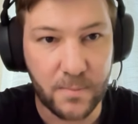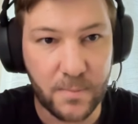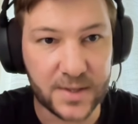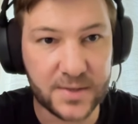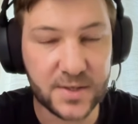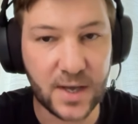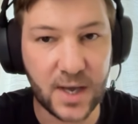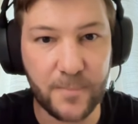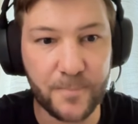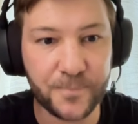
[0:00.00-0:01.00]
But
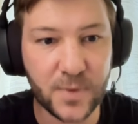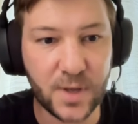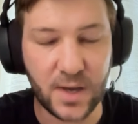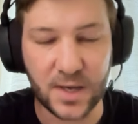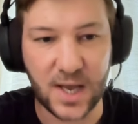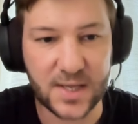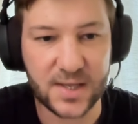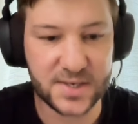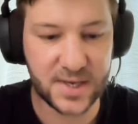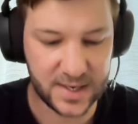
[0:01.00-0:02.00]
at
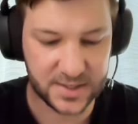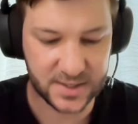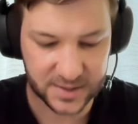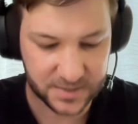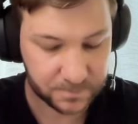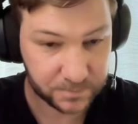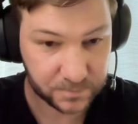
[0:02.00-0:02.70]
least Keynesians,